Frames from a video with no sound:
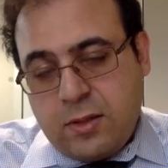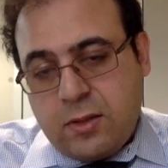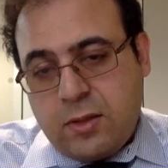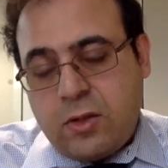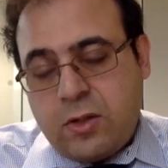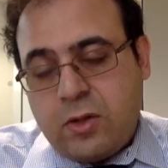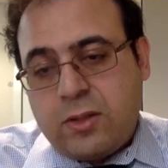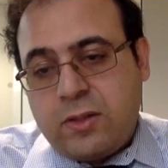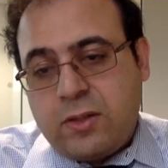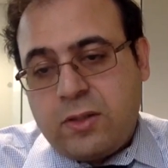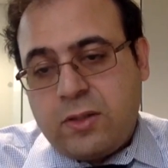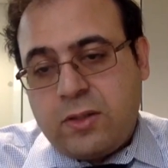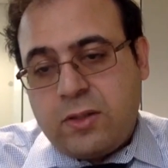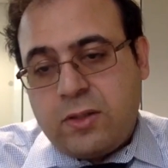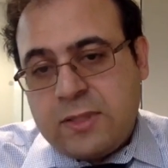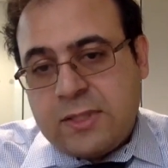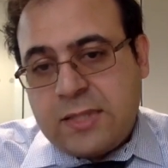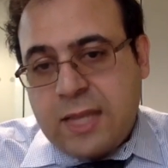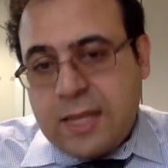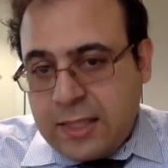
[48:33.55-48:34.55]
There are different
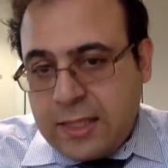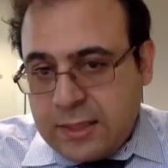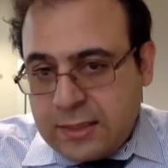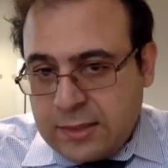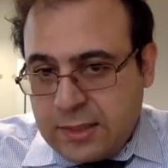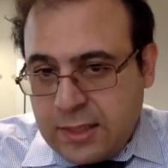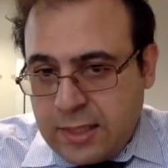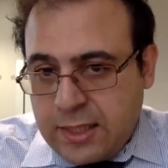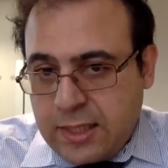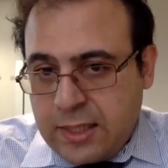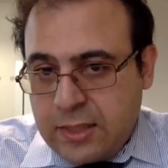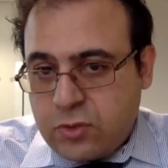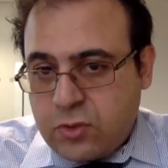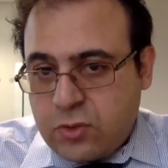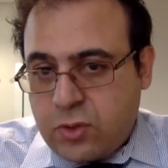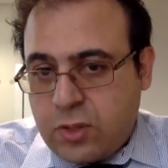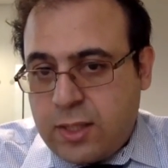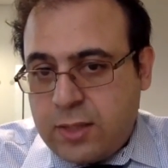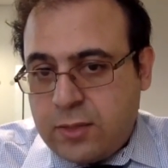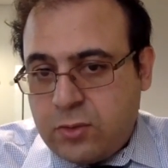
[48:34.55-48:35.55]
settings they can
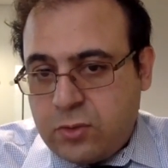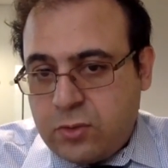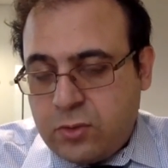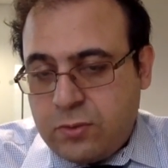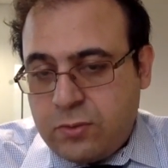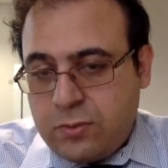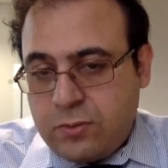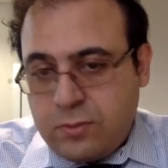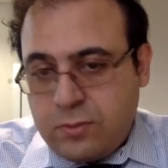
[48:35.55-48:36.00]
try to.